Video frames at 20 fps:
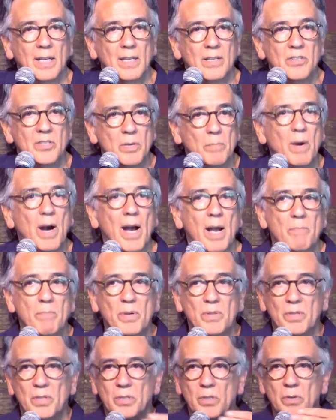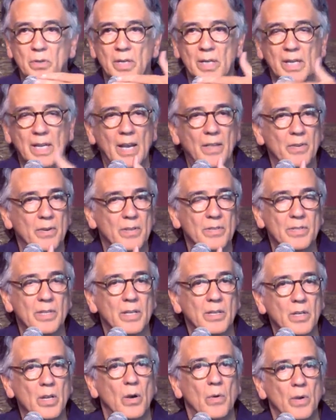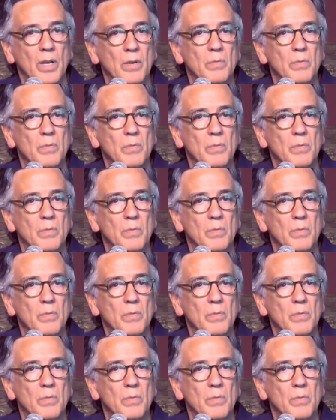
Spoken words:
Shammai put the two together and said, no,